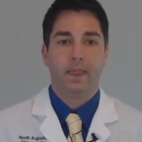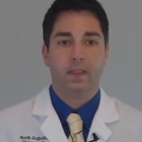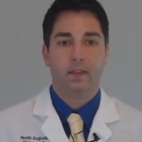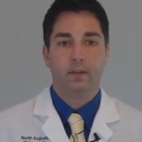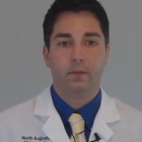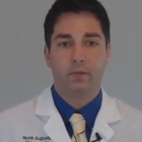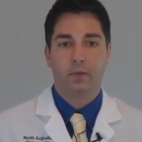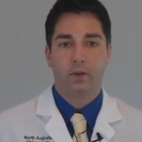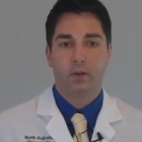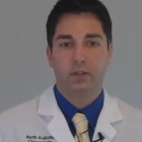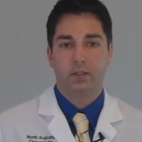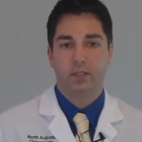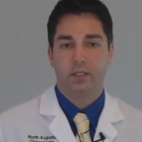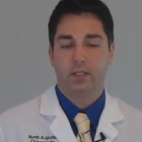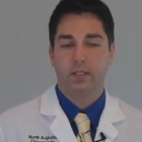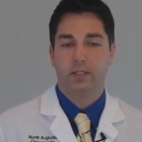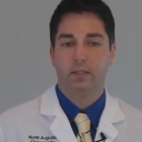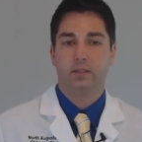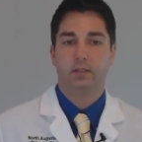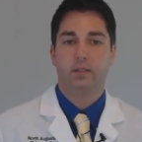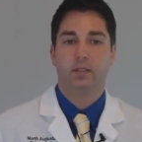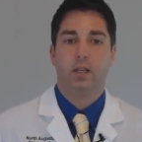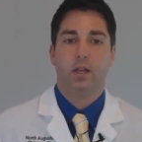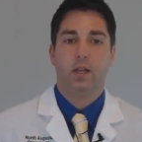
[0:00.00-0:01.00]
The first
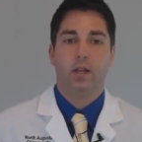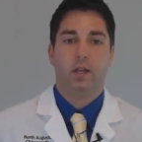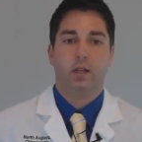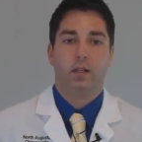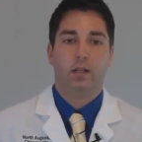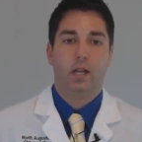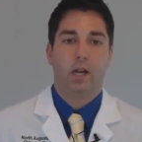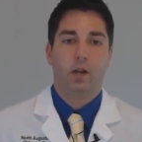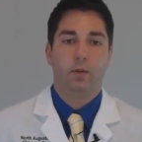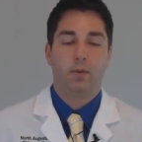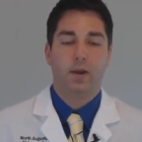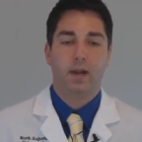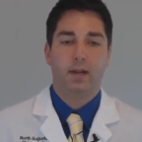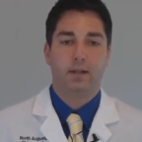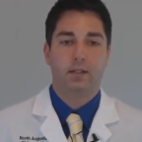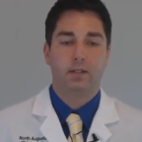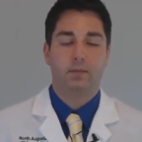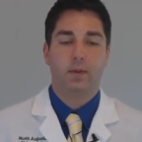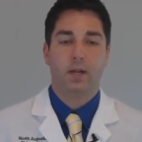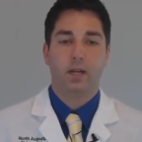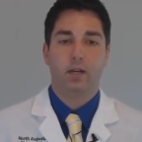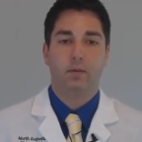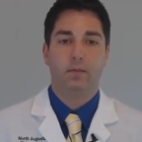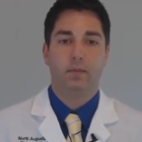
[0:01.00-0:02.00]
is chiropractic
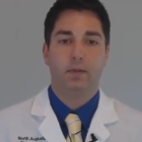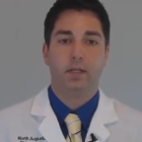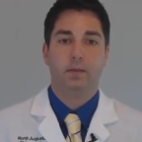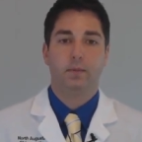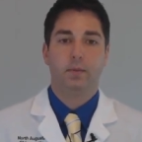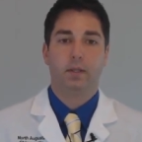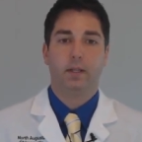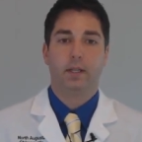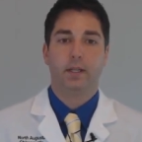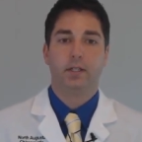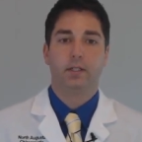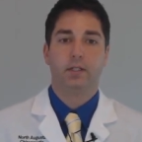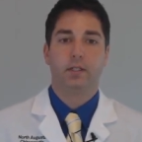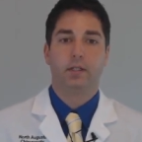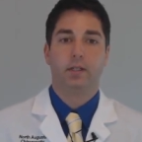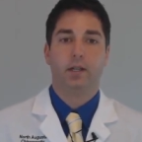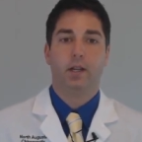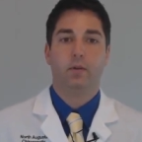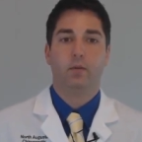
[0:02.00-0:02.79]
spinal manipulation.